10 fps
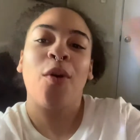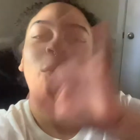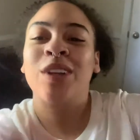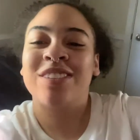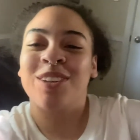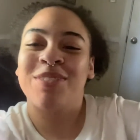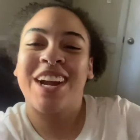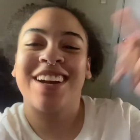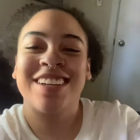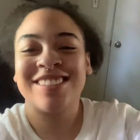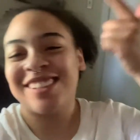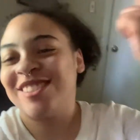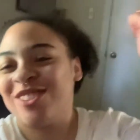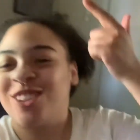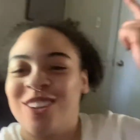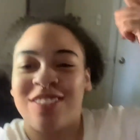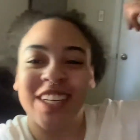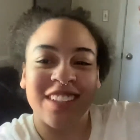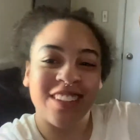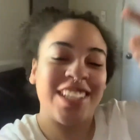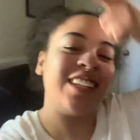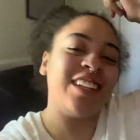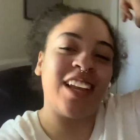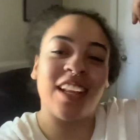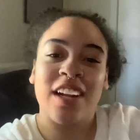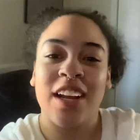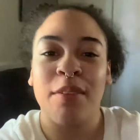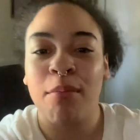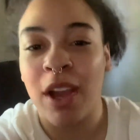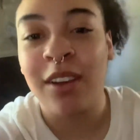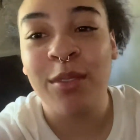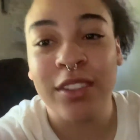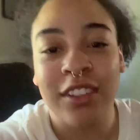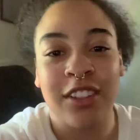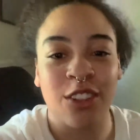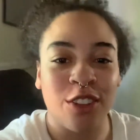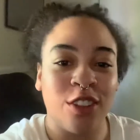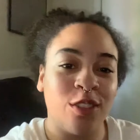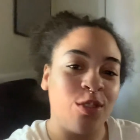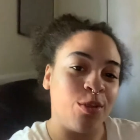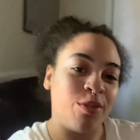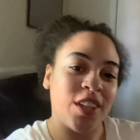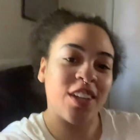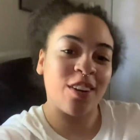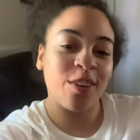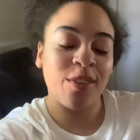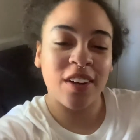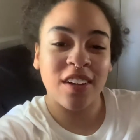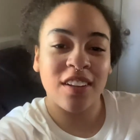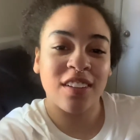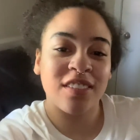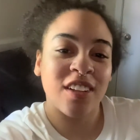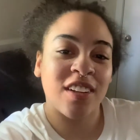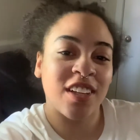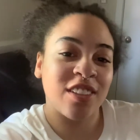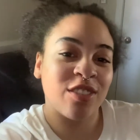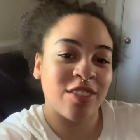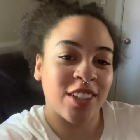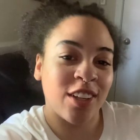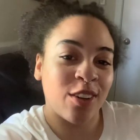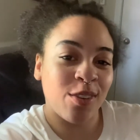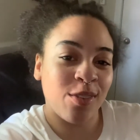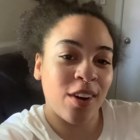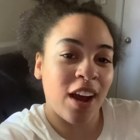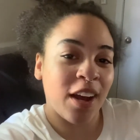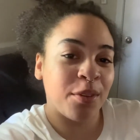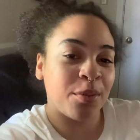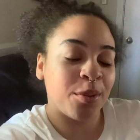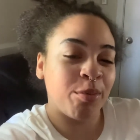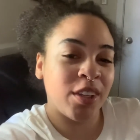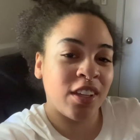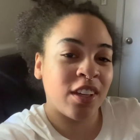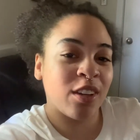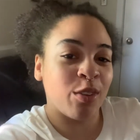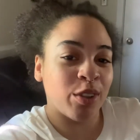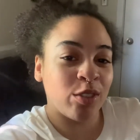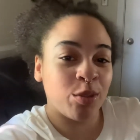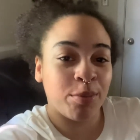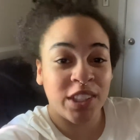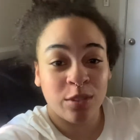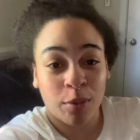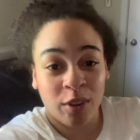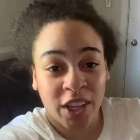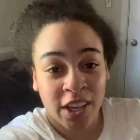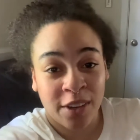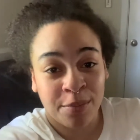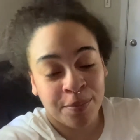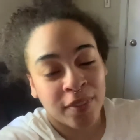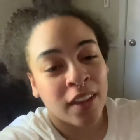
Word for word: What's up guys? It's girl Ray Lynn and I am back with another YouTube video. Today's video, I will be going to a baseball game.